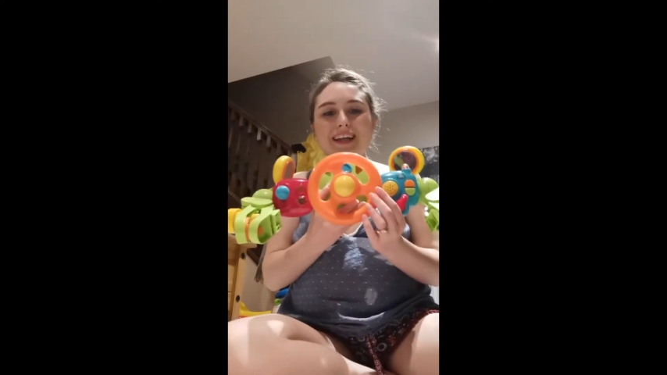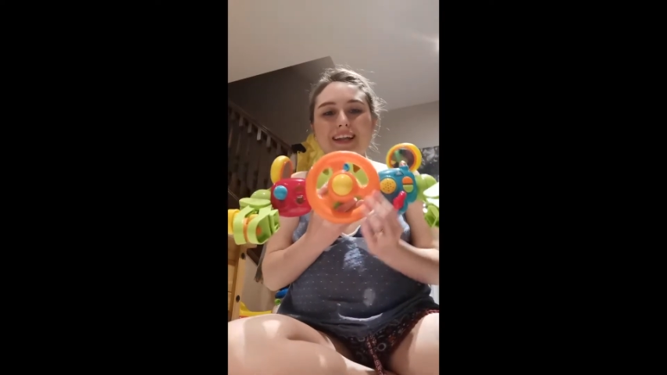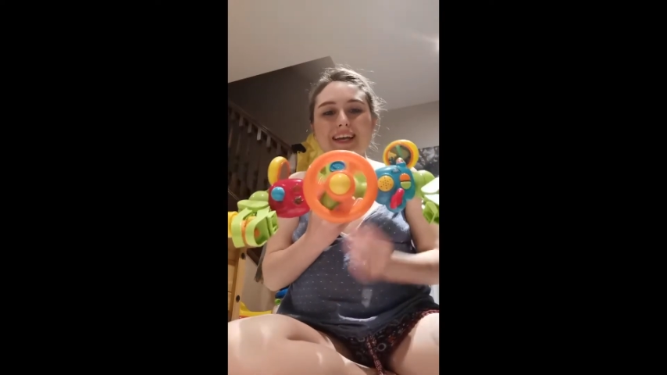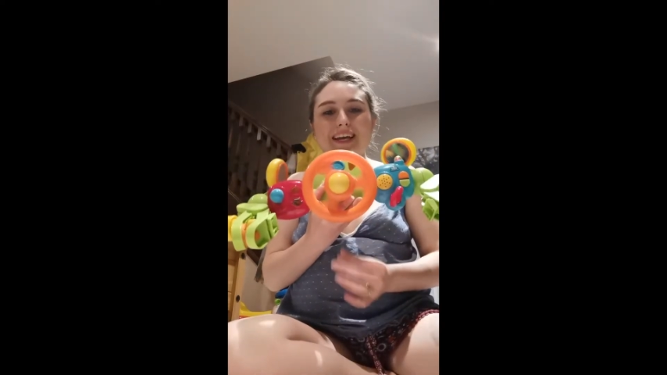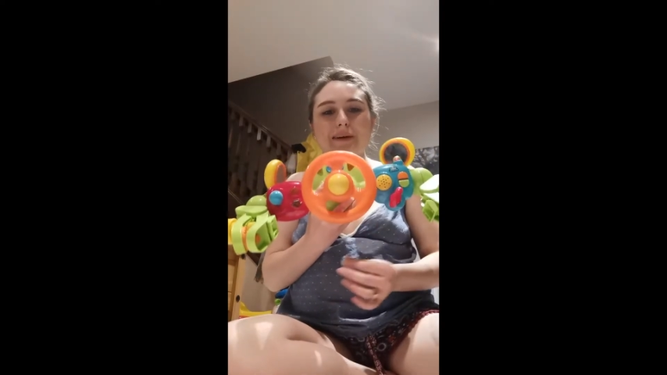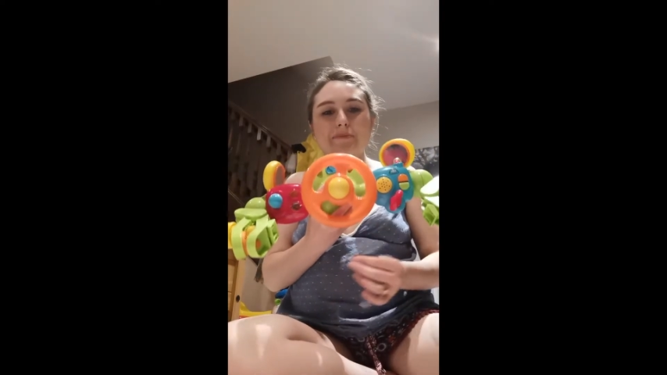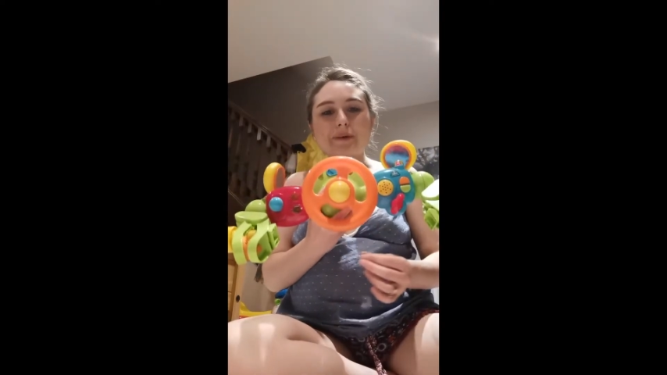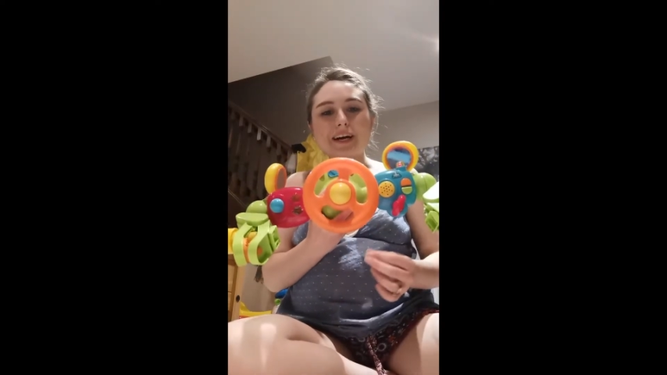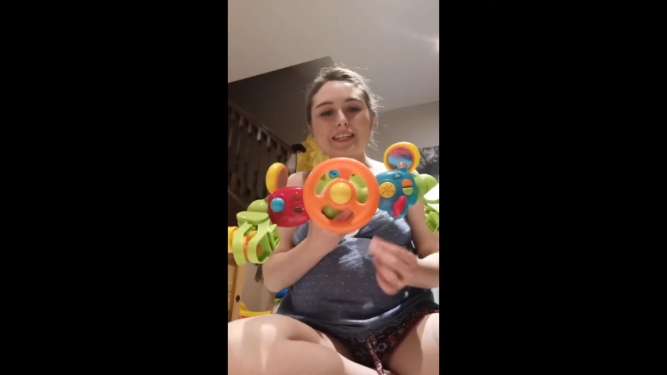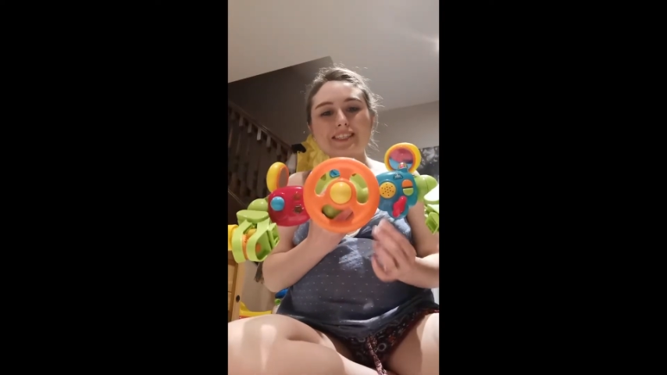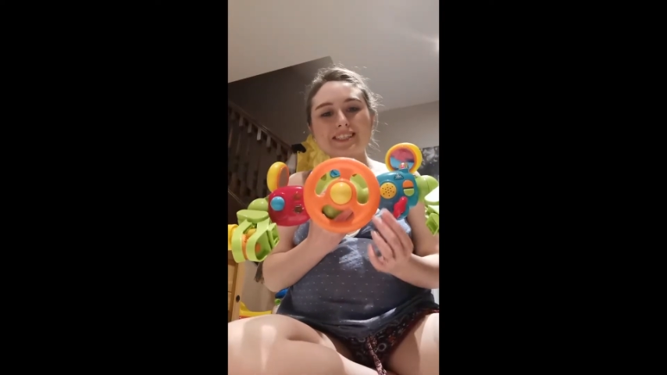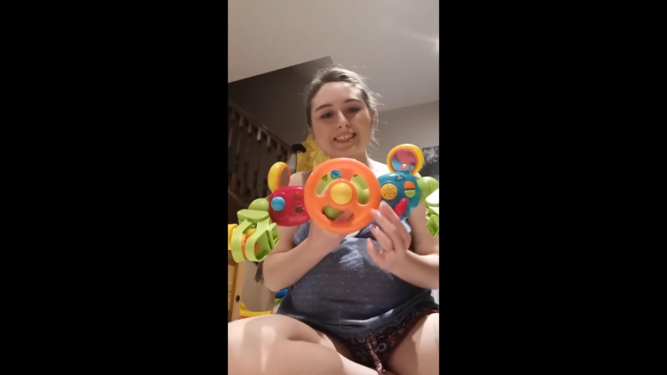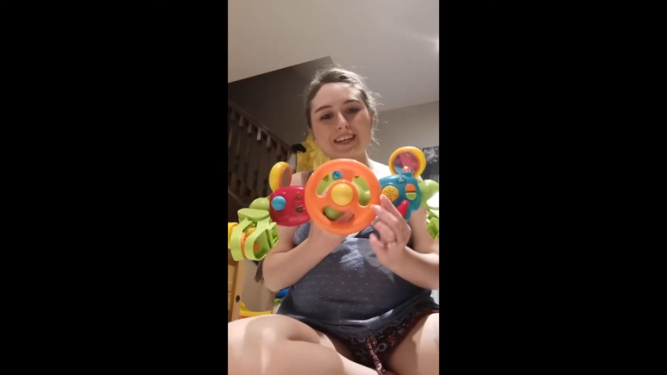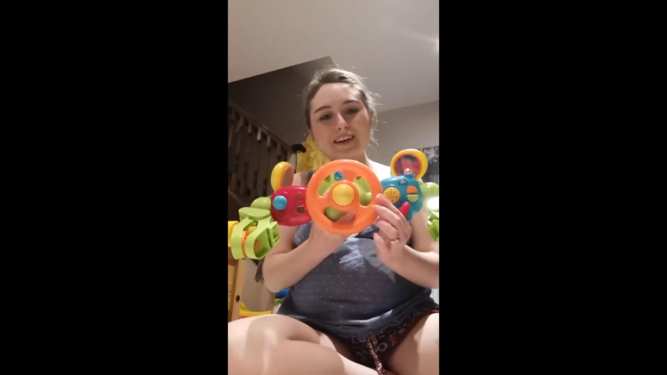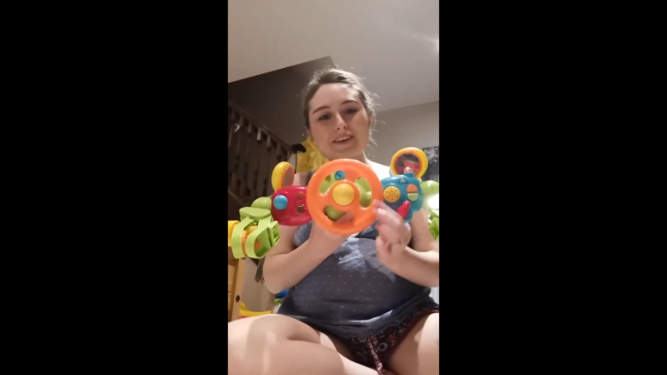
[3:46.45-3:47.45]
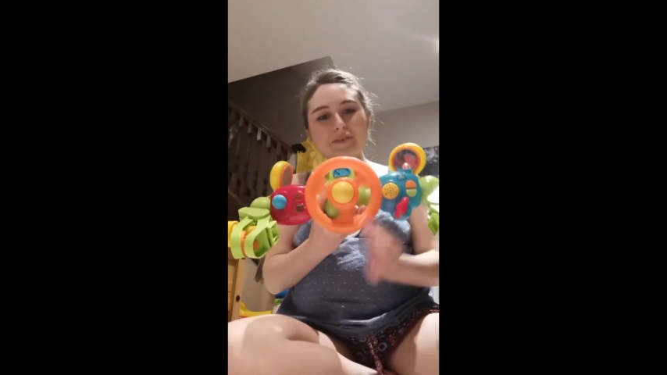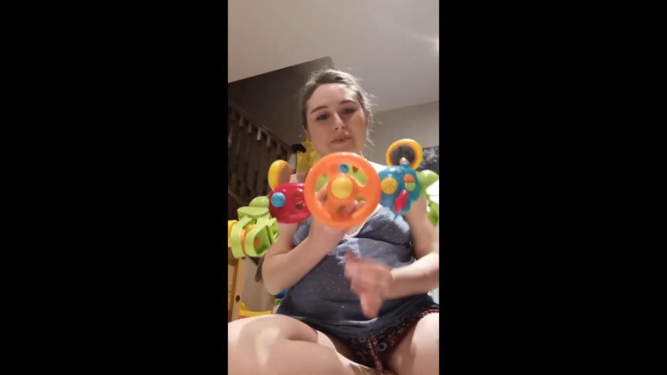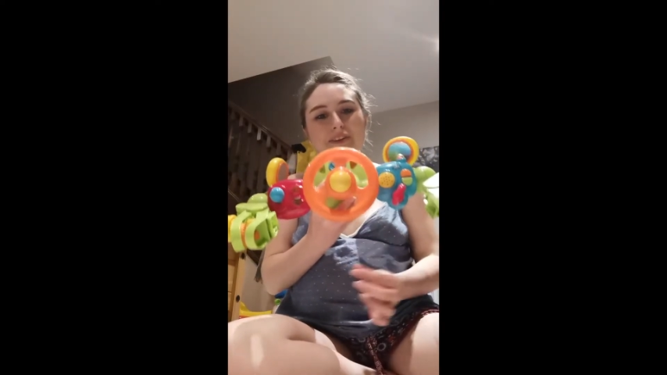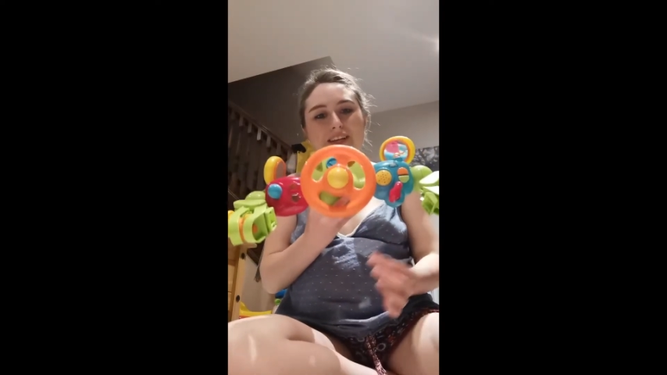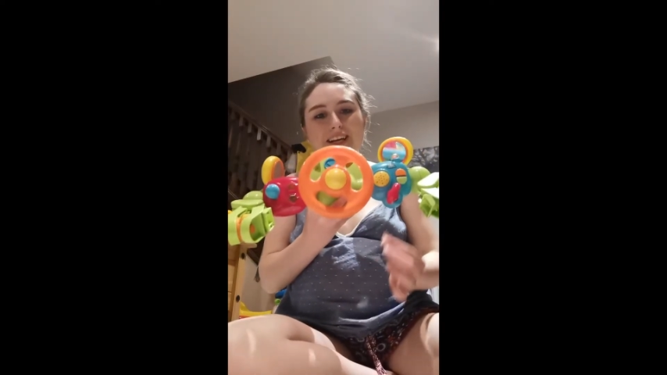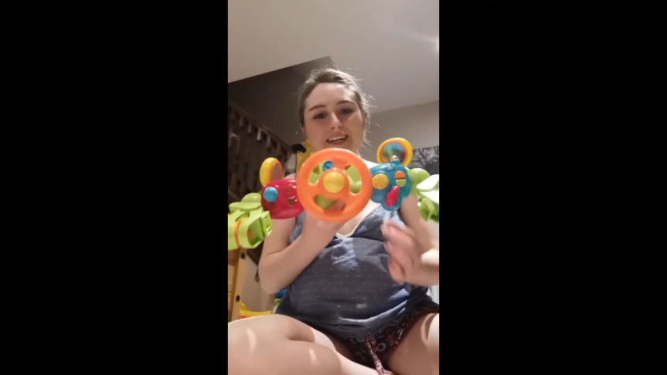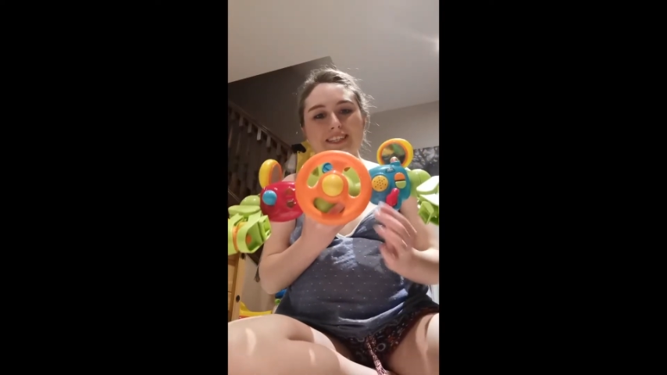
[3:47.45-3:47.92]
like imaginary, where
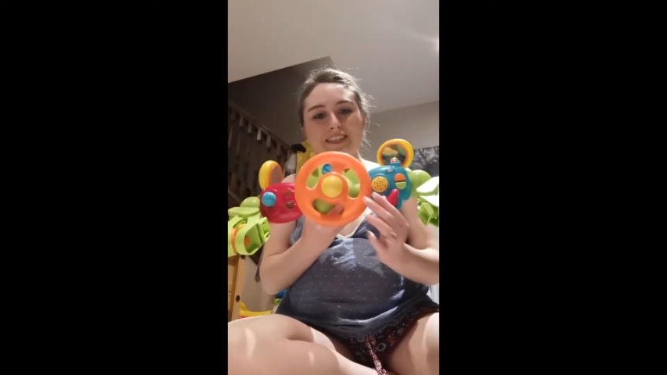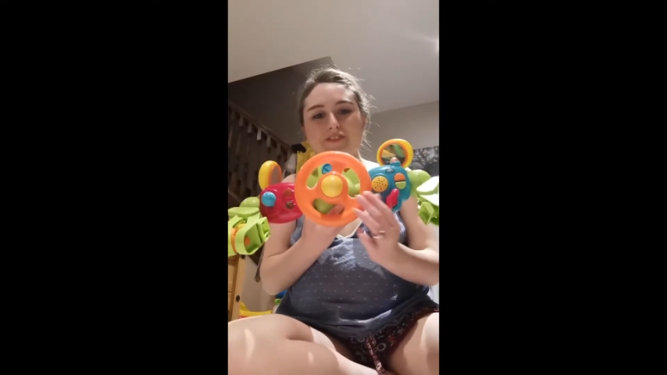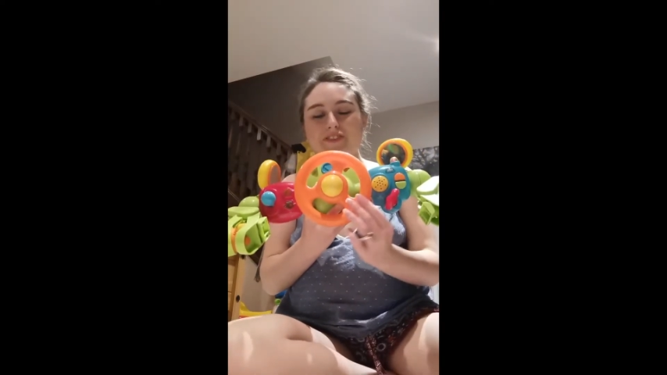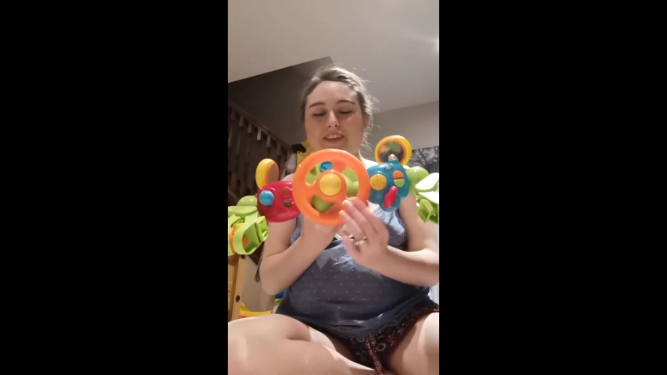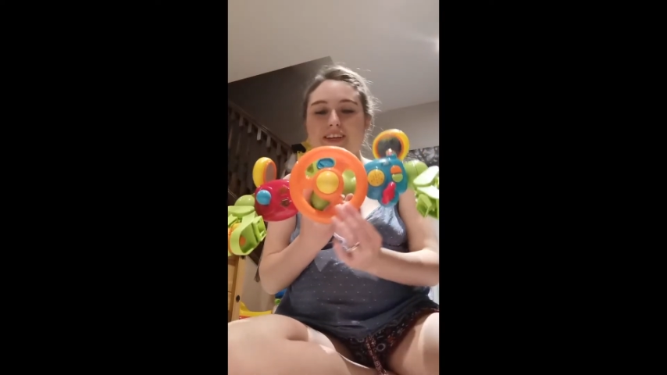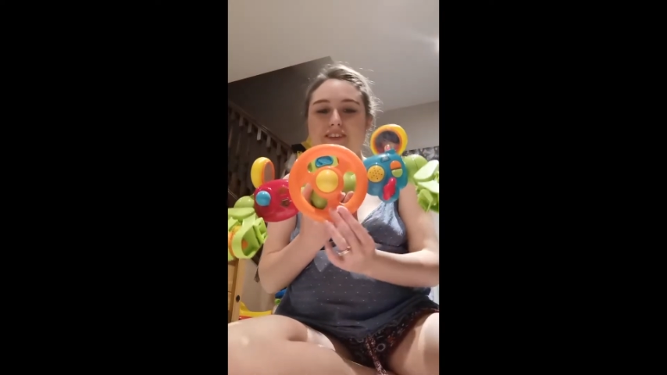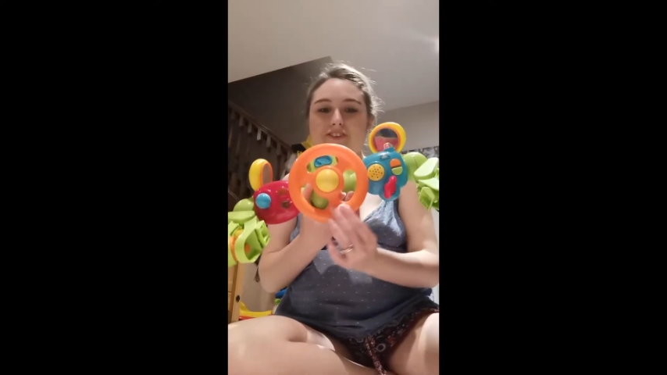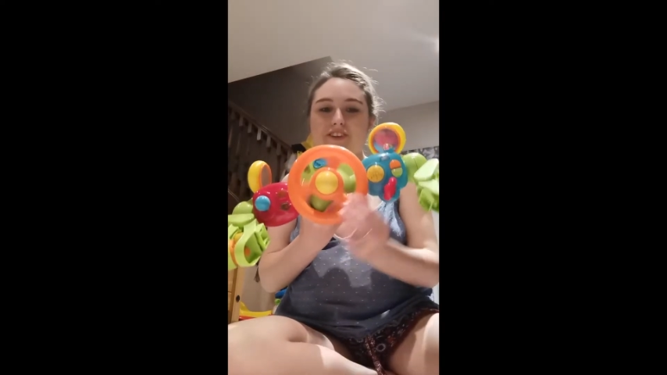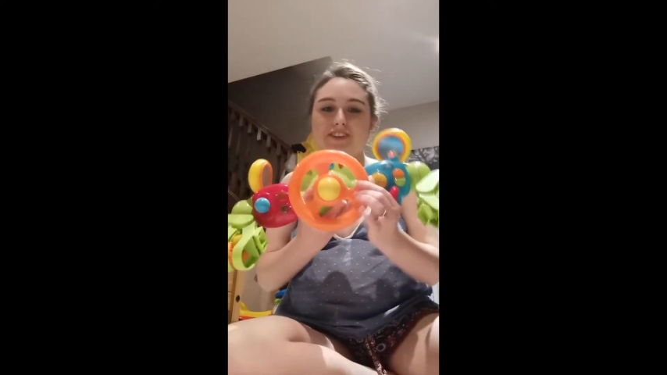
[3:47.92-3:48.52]
they actually feel like they're